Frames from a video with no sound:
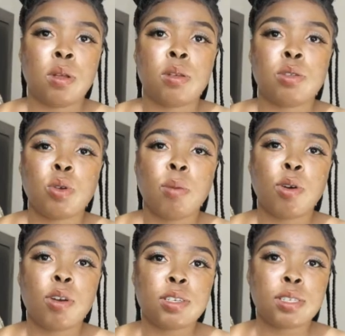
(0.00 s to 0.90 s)
So I'm
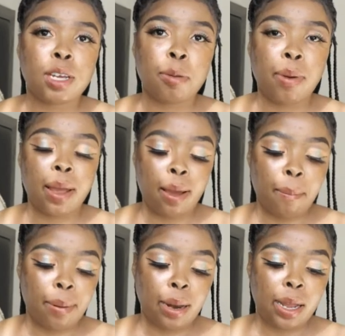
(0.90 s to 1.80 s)
gonna start by
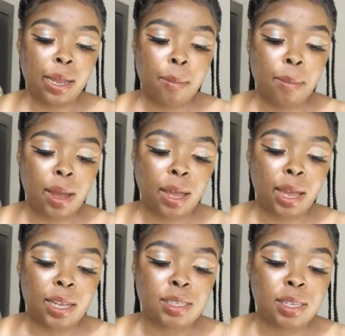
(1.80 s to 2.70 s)
applying my
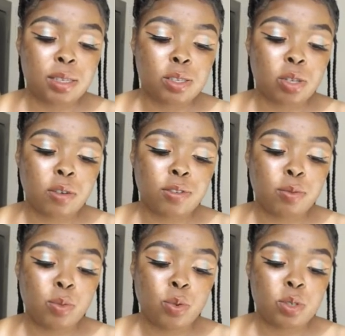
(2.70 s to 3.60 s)
Essence Soft
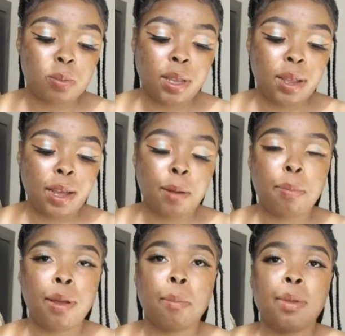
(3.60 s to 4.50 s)
Mousse makeup.
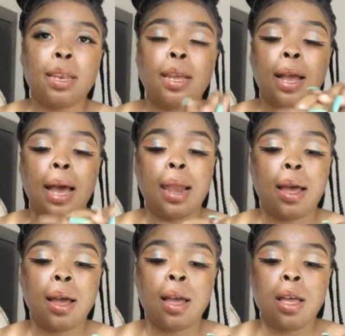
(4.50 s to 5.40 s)
I'm in a
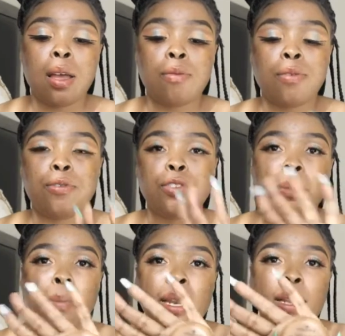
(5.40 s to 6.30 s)
color 50
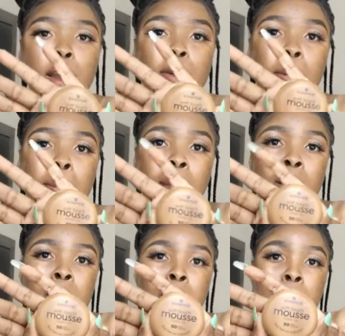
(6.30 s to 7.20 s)
Matte Caramel,